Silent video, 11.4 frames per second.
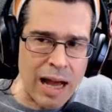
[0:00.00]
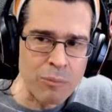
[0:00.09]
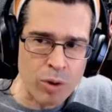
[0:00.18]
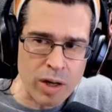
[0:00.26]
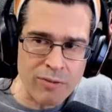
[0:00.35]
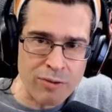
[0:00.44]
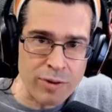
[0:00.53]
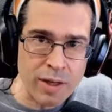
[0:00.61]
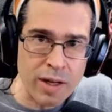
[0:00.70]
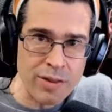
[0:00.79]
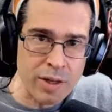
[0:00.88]
more effort
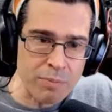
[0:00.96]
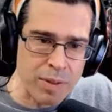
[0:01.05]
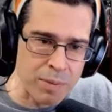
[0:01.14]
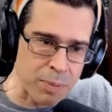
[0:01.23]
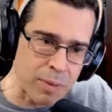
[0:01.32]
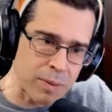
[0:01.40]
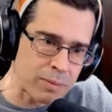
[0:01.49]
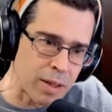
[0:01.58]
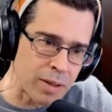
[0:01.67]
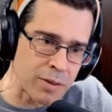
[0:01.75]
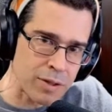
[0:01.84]
than I think people
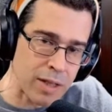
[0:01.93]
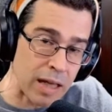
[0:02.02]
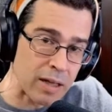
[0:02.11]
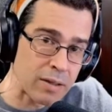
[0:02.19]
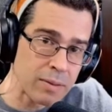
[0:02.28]
understand.